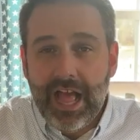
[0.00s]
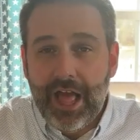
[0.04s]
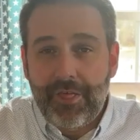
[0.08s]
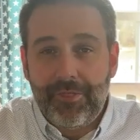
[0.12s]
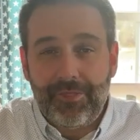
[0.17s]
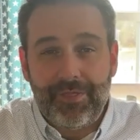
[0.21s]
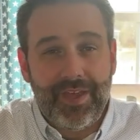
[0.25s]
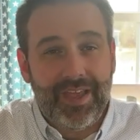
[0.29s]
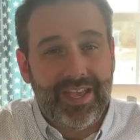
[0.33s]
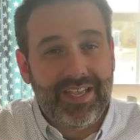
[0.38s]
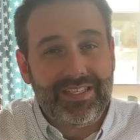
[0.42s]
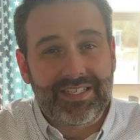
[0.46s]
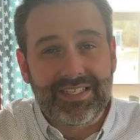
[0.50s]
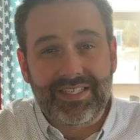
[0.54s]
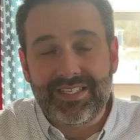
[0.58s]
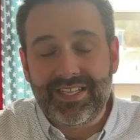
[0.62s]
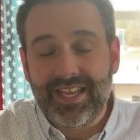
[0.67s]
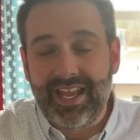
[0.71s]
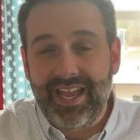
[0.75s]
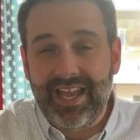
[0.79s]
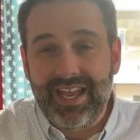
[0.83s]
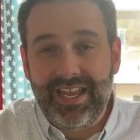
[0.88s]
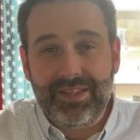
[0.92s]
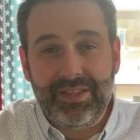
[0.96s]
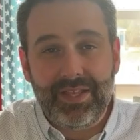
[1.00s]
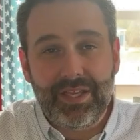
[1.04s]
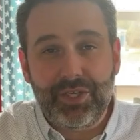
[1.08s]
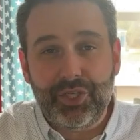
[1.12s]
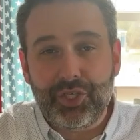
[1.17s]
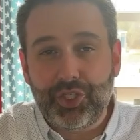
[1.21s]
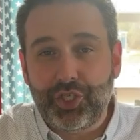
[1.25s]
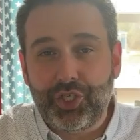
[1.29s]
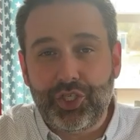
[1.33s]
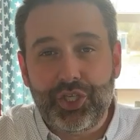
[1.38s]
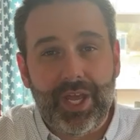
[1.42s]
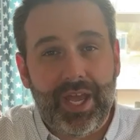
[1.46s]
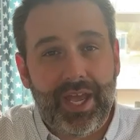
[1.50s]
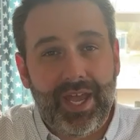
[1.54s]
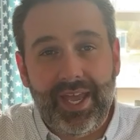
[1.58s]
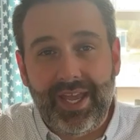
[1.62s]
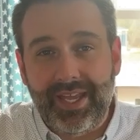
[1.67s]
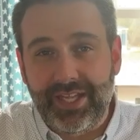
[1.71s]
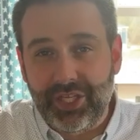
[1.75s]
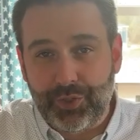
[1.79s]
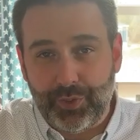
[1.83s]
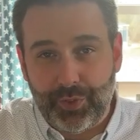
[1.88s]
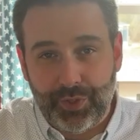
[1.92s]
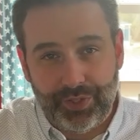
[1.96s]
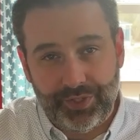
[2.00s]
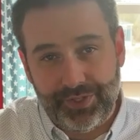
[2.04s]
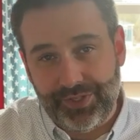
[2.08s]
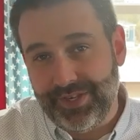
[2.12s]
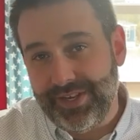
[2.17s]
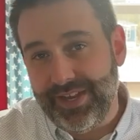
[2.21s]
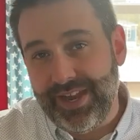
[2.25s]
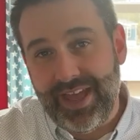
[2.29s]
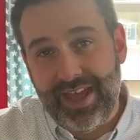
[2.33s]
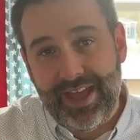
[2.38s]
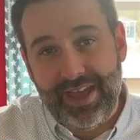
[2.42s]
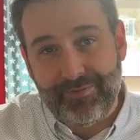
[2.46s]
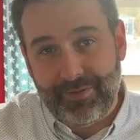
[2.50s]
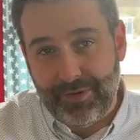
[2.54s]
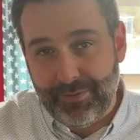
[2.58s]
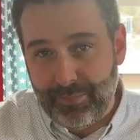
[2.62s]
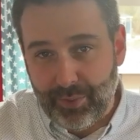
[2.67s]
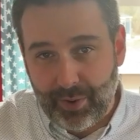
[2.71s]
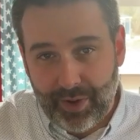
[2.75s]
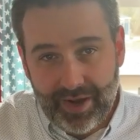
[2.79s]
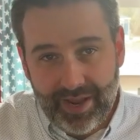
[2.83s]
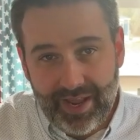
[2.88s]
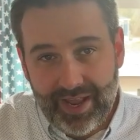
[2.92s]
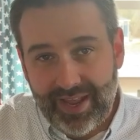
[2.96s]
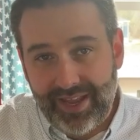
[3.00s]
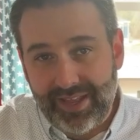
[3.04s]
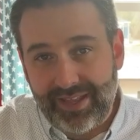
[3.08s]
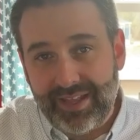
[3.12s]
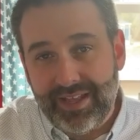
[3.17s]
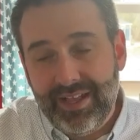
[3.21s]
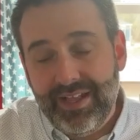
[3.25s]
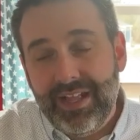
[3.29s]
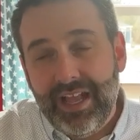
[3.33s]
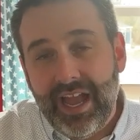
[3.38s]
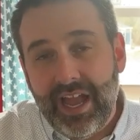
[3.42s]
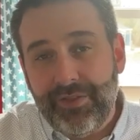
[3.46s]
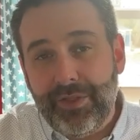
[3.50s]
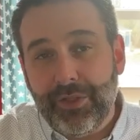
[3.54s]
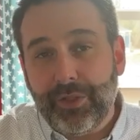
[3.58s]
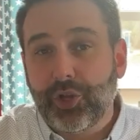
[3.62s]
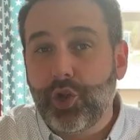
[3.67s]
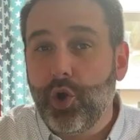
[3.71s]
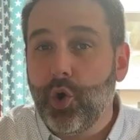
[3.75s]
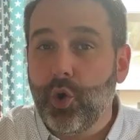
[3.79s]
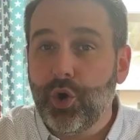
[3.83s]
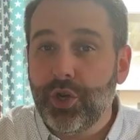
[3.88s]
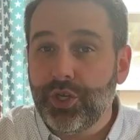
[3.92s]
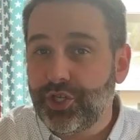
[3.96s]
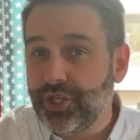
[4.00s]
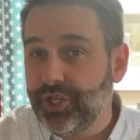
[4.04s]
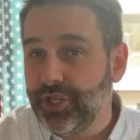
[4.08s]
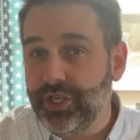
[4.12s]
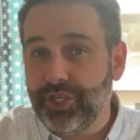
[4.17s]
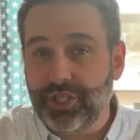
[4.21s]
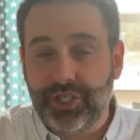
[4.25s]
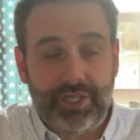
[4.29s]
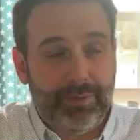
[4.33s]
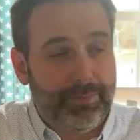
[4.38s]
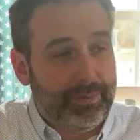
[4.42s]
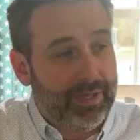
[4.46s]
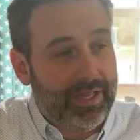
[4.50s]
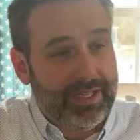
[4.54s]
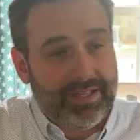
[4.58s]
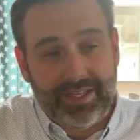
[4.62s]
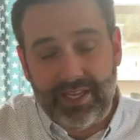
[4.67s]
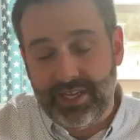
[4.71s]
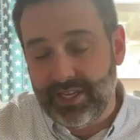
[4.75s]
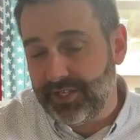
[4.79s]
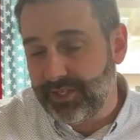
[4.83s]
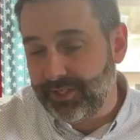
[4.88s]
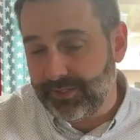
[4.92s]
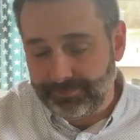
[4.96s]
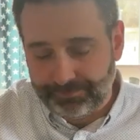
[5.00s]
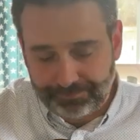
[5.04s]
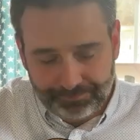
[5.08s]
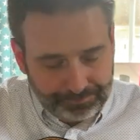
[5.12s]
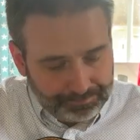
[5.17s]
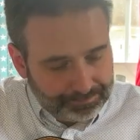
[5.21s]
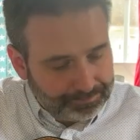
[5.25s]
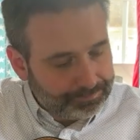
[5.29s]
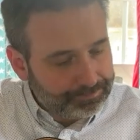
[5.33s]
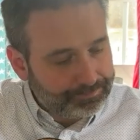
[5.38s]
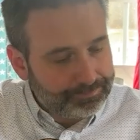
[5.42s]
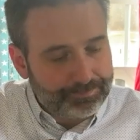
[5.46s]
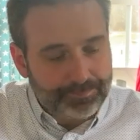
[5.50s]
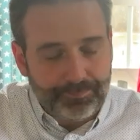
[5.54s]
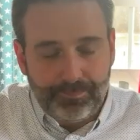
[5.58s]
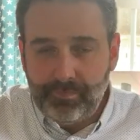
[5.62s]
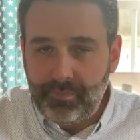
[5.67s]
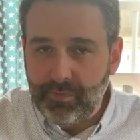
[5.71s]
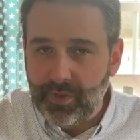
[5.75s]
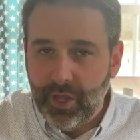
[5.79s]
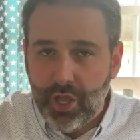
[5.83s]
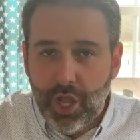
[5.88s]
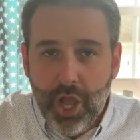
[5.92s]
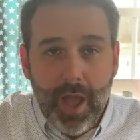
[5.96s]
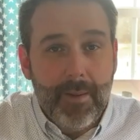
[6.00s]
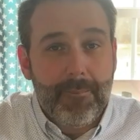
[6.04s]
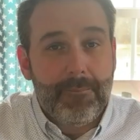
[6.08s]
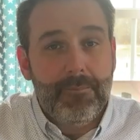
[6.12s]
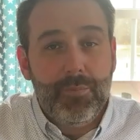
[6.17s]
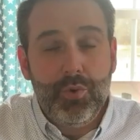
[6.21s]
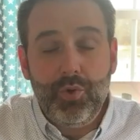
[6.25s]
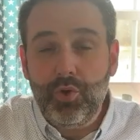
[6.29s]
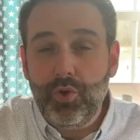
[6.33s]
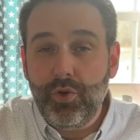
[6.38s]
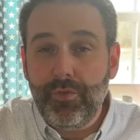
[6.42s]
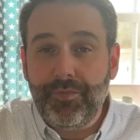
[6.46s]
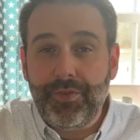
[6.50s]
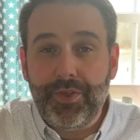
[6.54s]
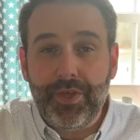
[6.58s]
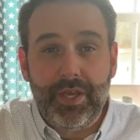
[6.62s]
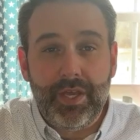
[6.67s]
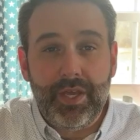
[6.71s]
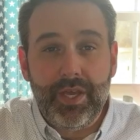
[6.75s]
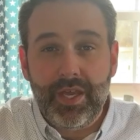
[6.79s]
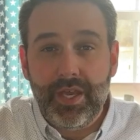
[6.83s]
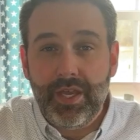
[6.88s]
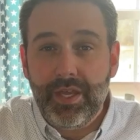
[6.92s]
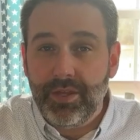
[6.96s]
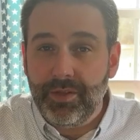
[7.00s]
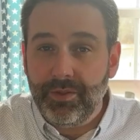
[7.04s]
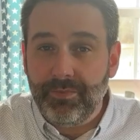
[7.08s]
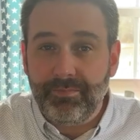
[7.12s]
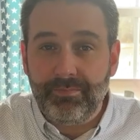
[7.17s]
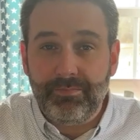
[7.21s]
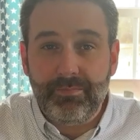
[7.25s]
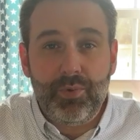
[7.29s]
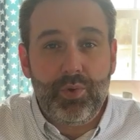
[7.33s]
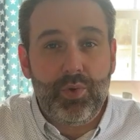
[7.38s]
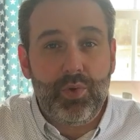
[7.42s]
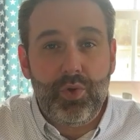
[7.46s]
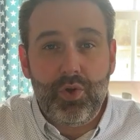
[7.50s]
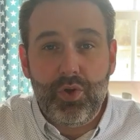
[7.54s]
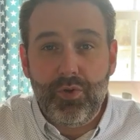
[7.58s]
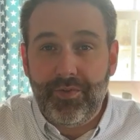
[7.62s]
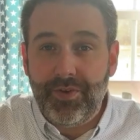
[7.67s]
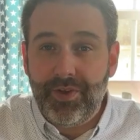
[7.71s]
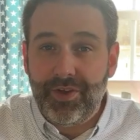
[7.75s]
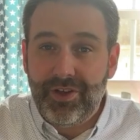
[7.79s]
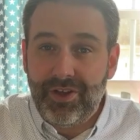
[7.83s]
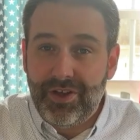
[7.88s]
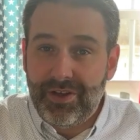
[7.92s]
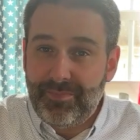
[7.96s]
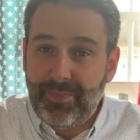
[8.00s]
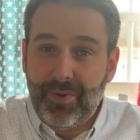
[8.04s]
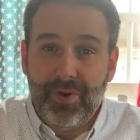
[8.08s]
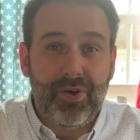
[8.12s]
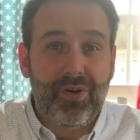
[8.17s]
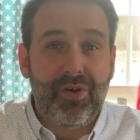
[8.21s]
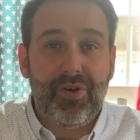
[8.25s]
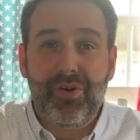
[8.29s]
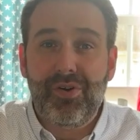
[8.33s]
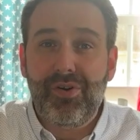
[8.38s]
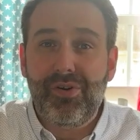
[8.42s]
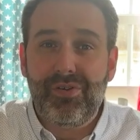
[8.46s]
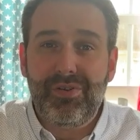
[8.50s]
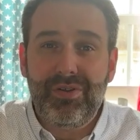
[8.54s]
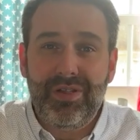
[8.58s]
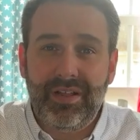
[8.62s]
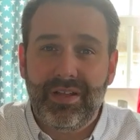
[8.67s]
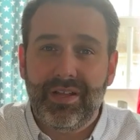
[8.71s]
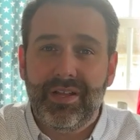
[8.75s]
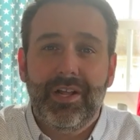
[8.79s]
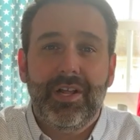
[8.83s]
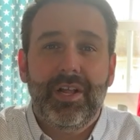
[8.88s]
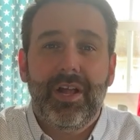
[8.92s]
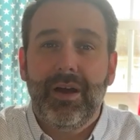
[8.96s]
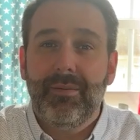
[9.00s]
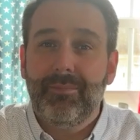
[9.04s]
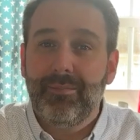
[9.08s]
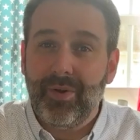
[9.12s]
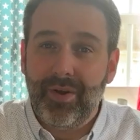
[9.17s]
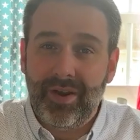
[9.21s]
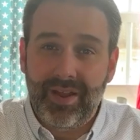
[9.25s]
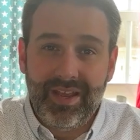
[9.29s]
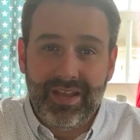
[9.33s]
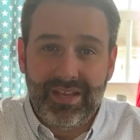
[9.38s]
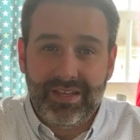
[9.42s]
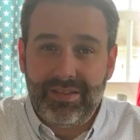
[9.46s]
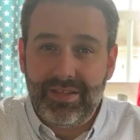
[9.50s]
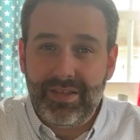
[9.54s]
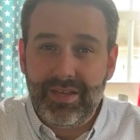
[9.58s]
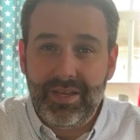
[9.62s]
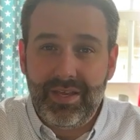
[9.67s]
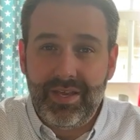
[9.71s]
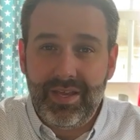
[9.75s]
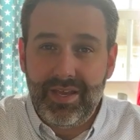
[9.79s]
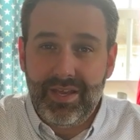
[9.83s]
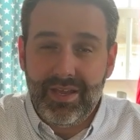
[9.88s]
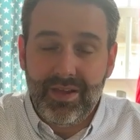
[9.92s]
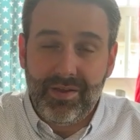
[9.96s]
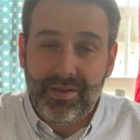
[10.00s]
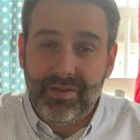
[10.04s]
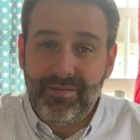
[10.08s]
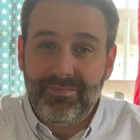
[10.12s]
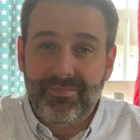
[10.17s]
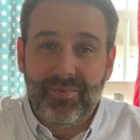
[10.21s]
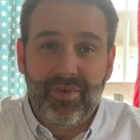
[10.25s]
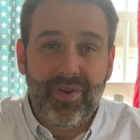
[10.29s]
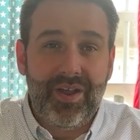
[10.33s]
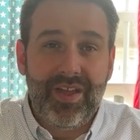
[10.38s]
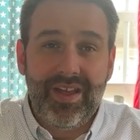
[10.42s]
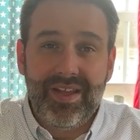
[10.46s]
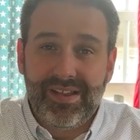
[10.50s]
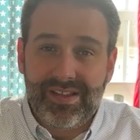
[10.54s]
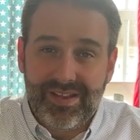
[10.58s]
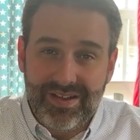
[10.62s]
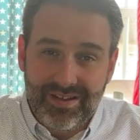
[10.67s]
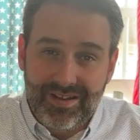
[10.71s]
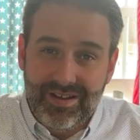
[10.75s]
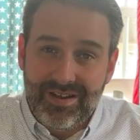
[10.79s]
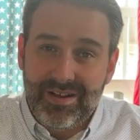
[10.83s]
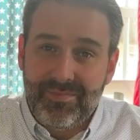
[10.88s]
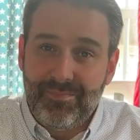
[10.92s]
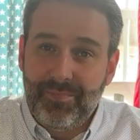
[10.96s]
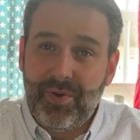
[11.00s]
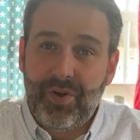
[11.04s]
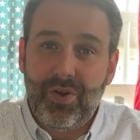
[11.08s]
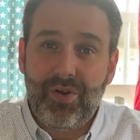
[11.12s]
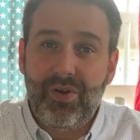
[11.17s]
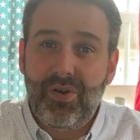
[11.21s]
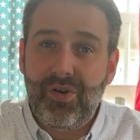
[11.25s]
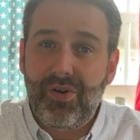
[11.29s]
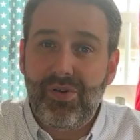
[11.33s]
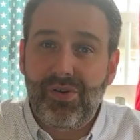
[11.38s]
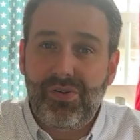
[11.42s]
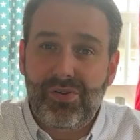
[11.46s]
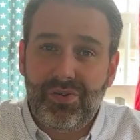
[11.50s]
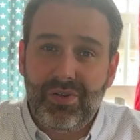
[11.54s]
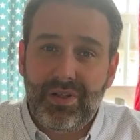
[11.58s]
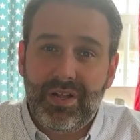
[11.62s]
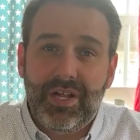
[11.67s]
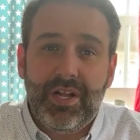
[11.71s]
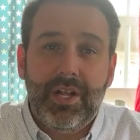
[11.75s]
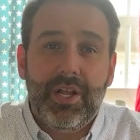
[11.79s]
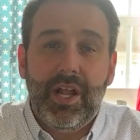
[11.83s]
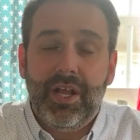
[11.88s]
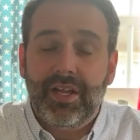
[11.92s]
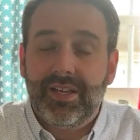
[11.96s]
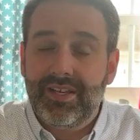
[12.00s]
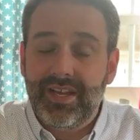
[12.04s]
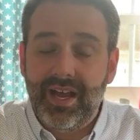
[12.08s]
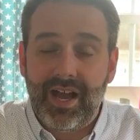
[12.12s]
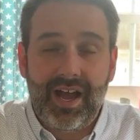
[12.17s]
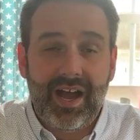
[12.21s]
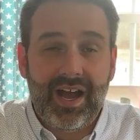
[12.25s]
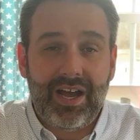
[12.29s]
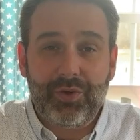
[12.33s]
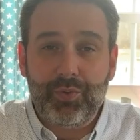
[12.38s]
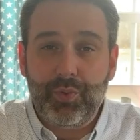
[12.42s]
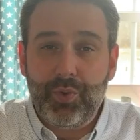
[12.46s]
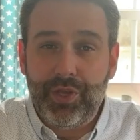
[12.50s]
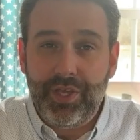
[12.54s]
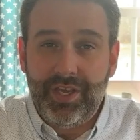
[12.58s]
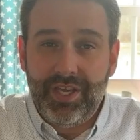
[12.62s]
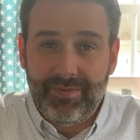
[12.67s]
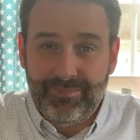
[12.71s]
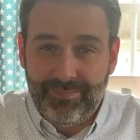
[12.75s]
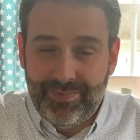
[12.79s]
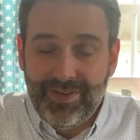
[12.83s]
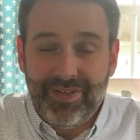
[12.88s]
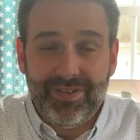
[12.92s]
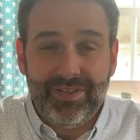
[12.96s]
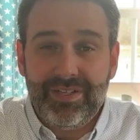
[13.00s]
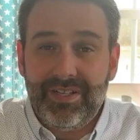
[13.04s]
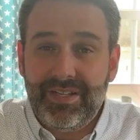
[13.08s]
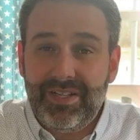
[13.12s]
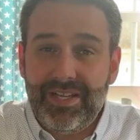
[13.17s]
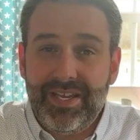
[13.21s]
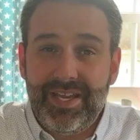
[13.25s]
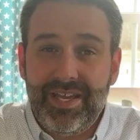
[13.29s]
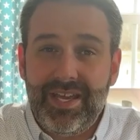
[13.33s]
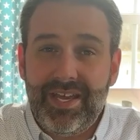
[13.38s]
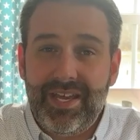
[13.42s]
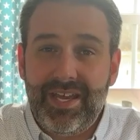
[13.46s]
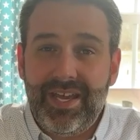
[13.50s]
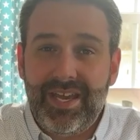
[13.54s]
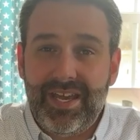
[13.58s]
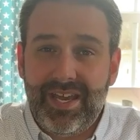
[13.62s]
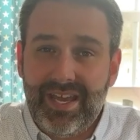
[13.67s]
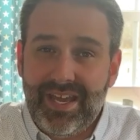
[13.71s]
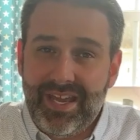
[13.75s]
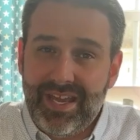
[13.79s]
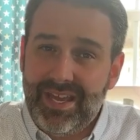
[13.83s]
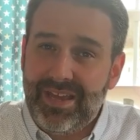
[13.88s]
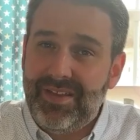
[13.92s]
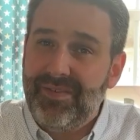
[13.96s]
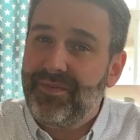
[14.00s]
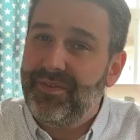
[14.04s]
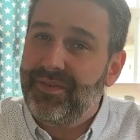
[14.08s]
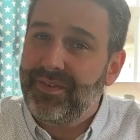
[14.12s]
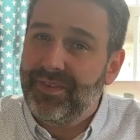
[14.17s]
They say these chains will never break. And then the chorus is simple like this. Move the immovable, break the unbreakable. God, we believe.